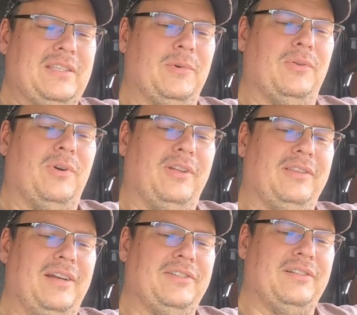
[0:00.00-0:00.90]
Some more Royal
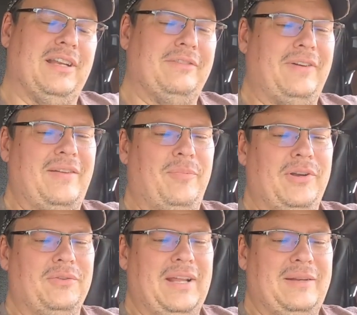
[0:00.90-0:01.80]
Dutch at
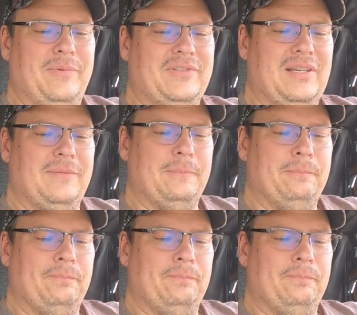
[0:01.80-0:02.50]
5.09%.